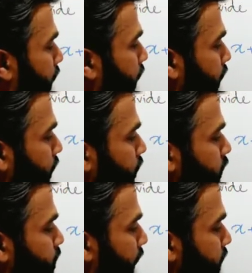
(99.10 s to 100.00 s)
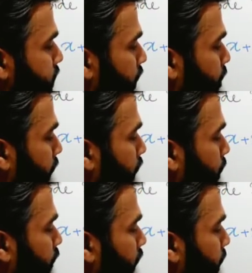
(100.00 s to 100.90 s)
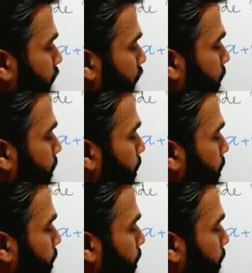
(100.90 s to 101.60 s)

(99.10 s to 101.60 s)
again. This minus symbol will become